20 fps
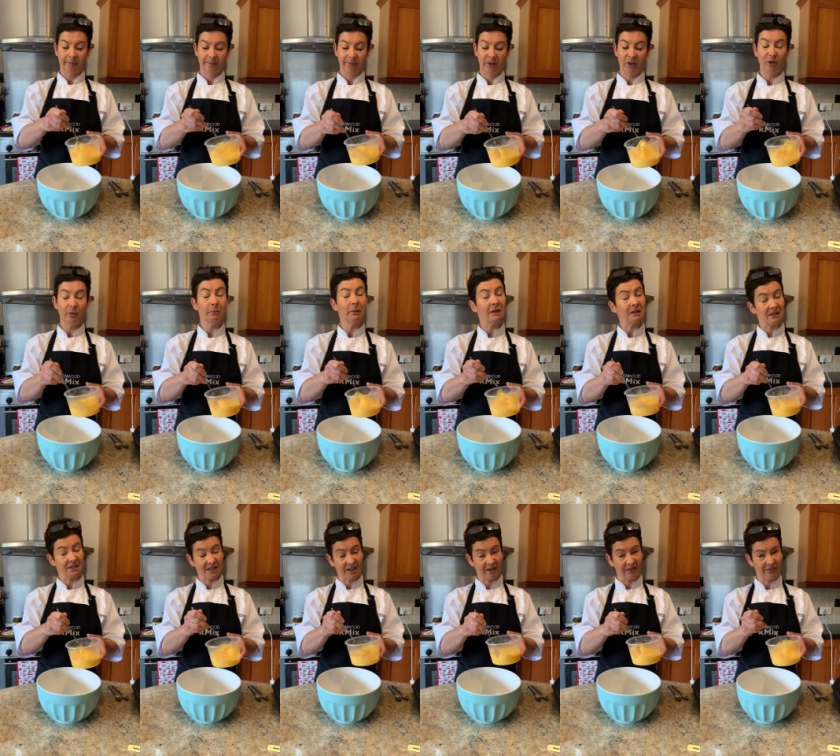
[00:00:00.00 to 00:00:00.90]
You
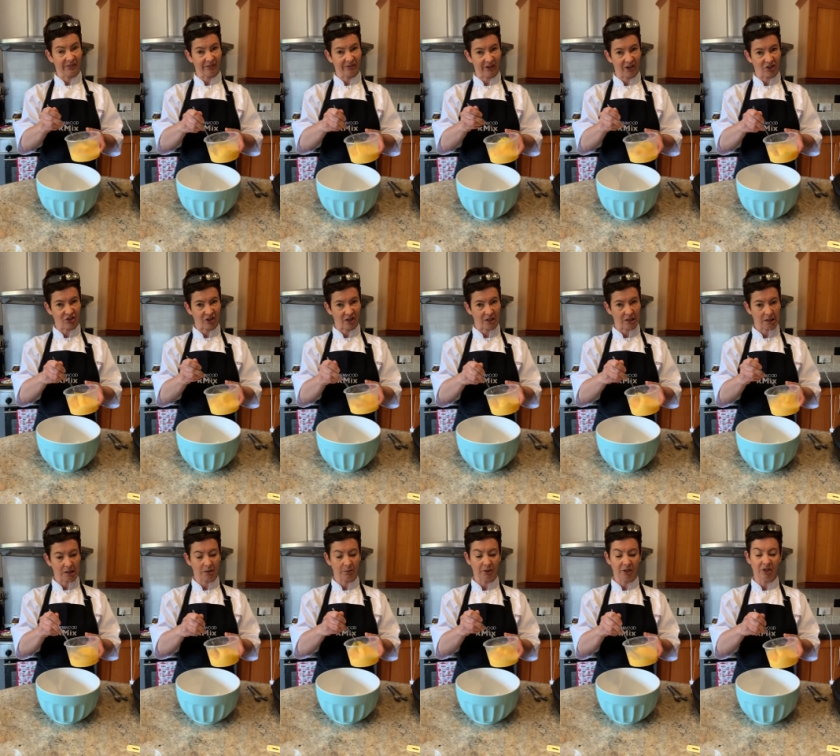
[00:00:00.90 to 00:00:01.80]
must have the French
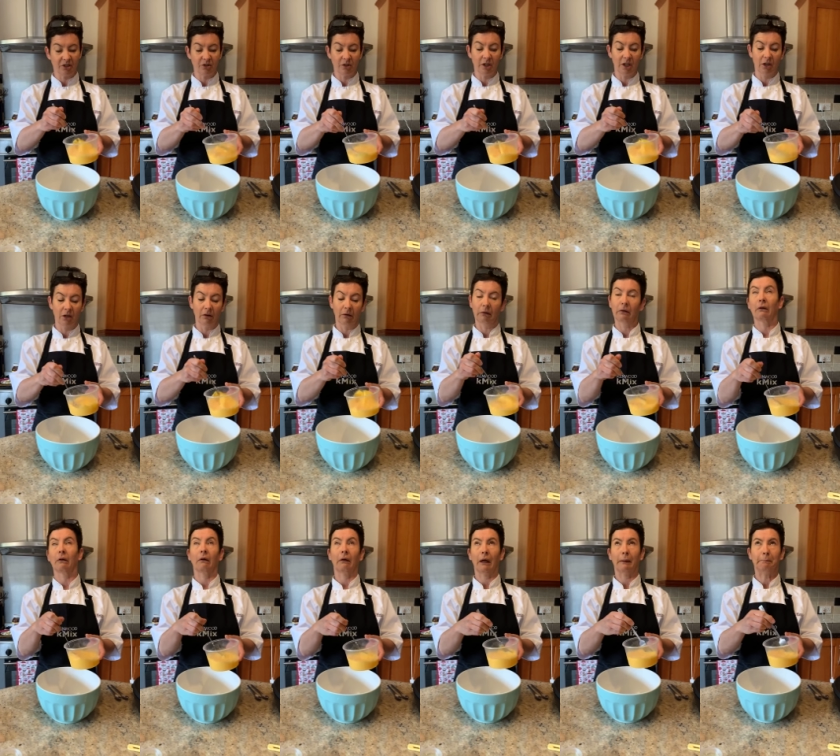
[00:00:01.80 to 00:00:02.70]
accent when you're doing your
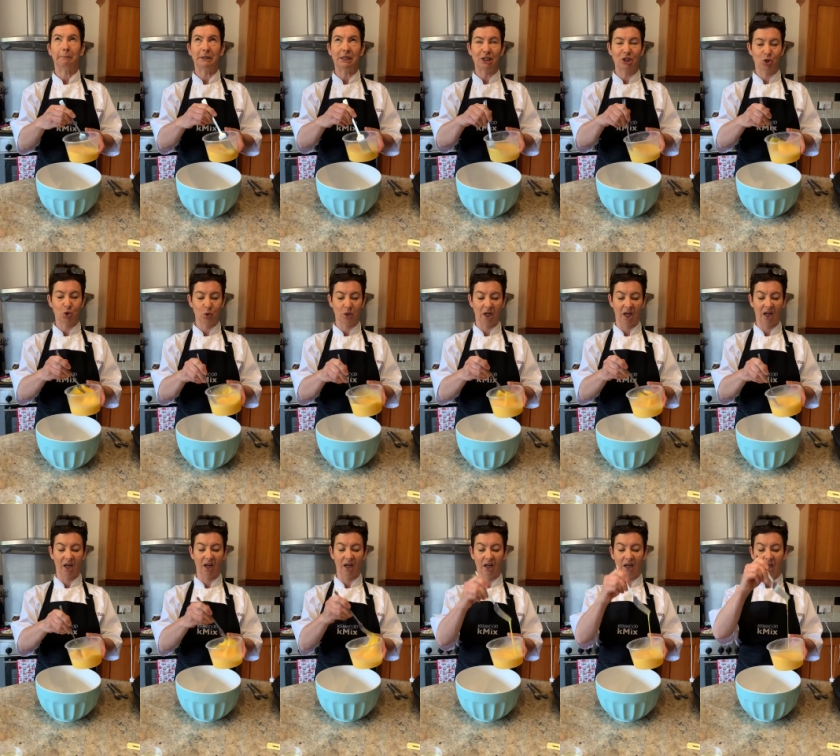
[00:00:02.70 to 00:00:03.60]
crêpes
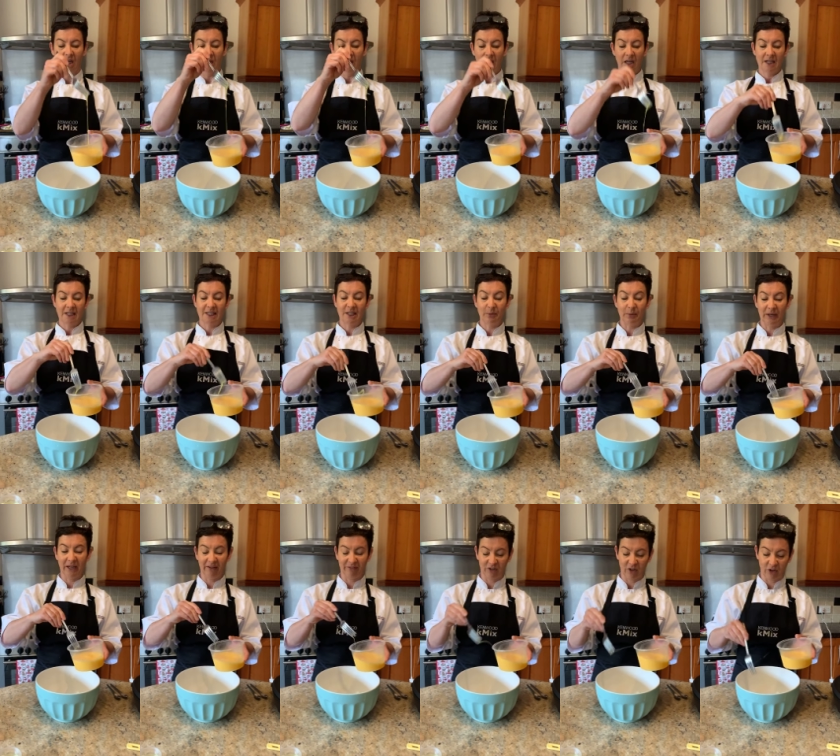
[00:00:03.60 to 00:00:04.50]
today. So we
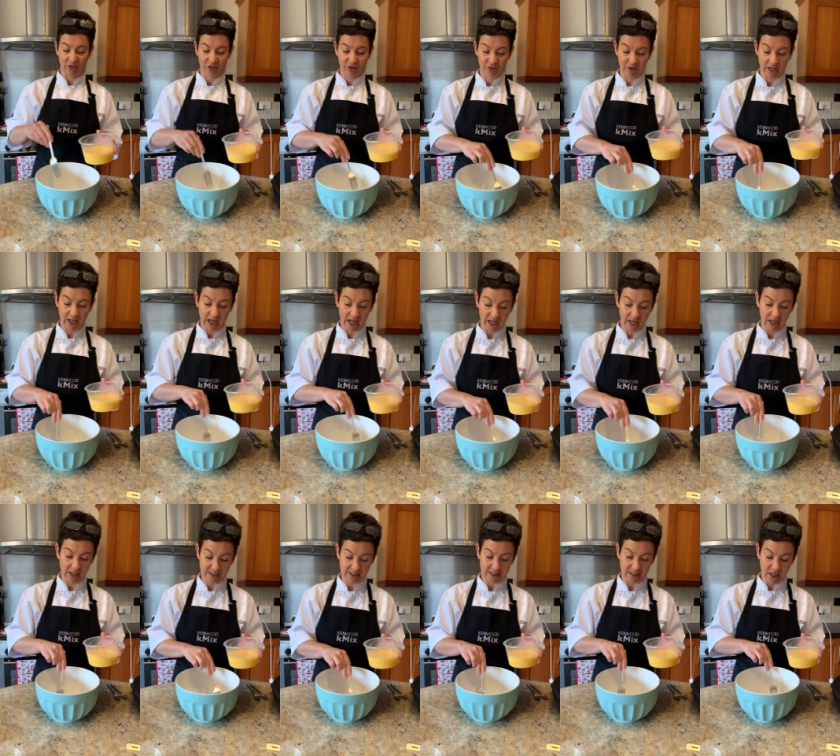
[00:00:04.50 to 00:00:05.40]
have got three
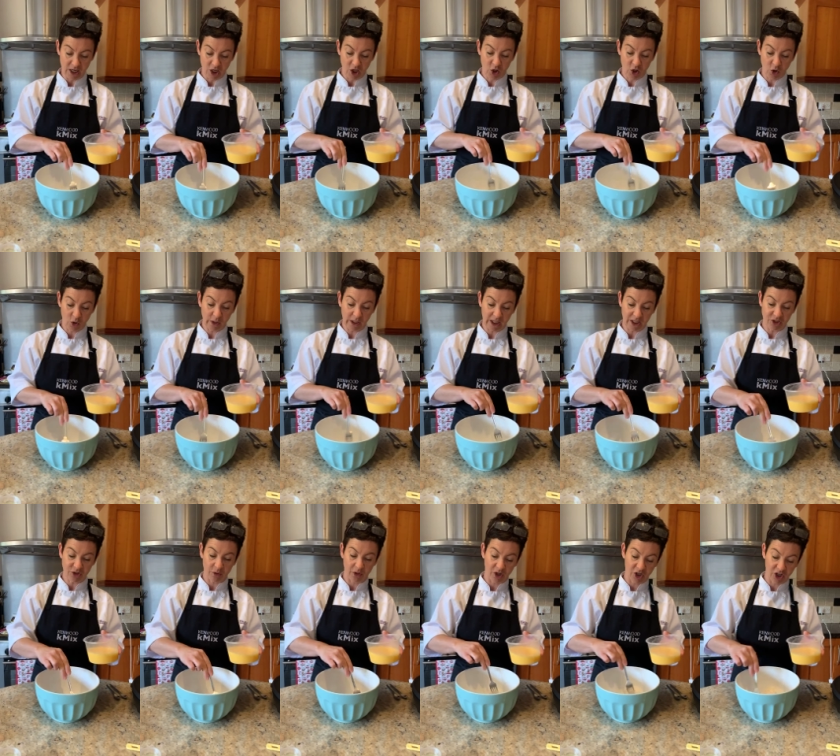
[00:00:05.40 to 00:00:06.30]
eggs going
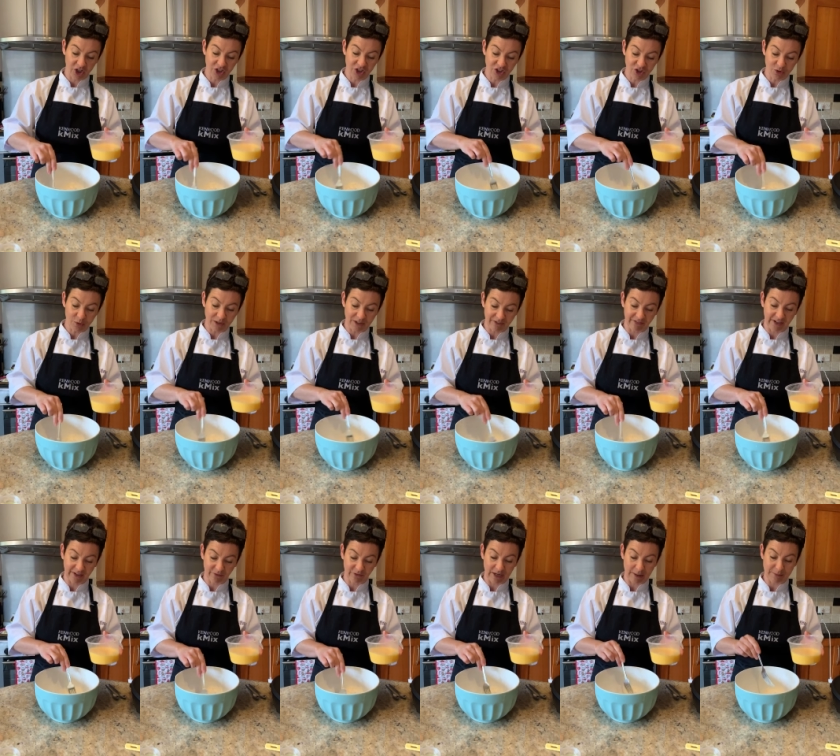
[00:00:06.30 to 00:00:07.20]
into our
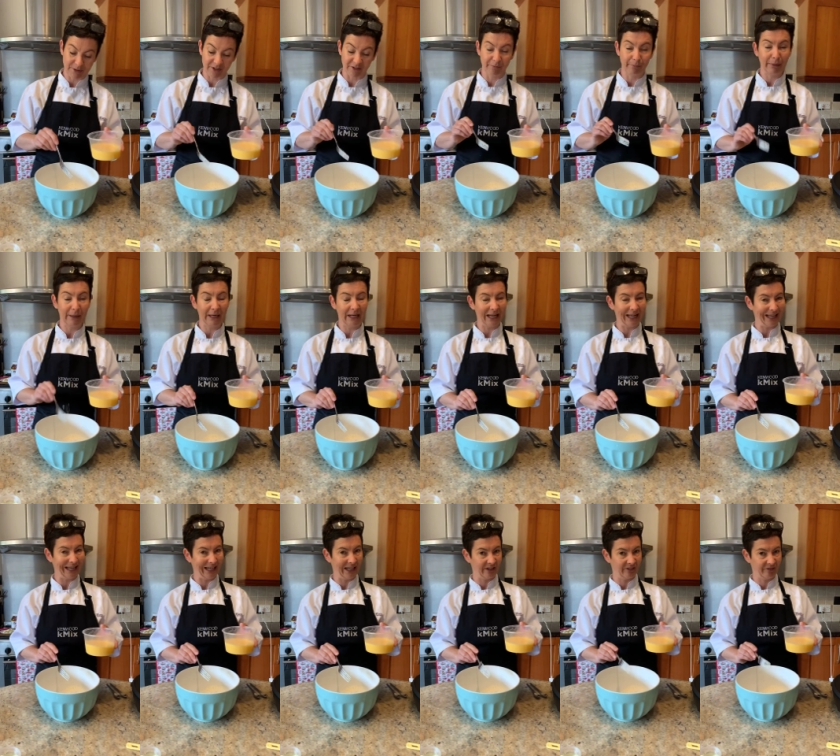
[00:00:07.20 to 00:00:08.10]
125 grams of
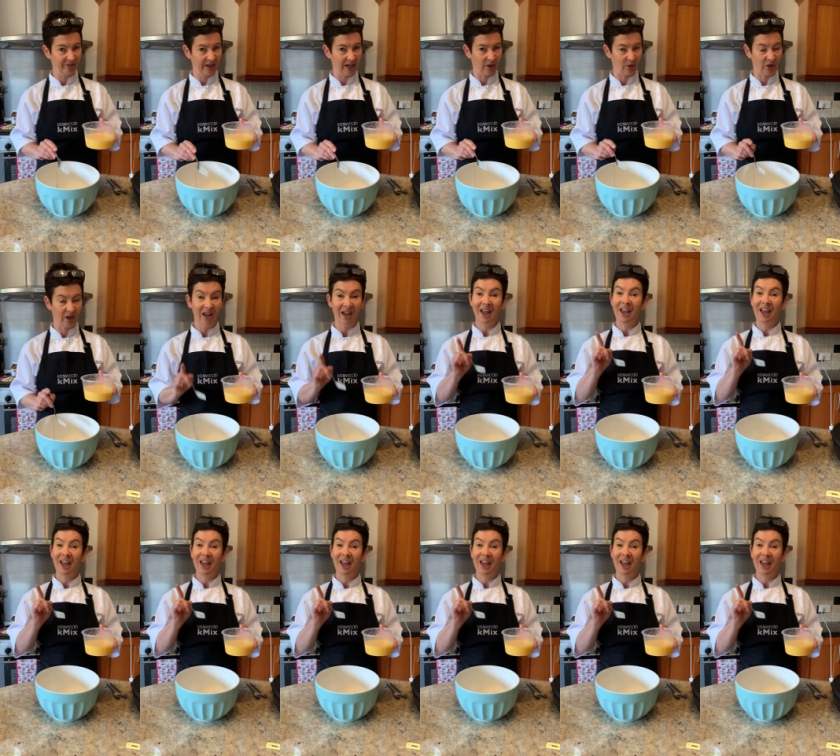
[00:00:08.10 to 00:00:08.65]
plain flour.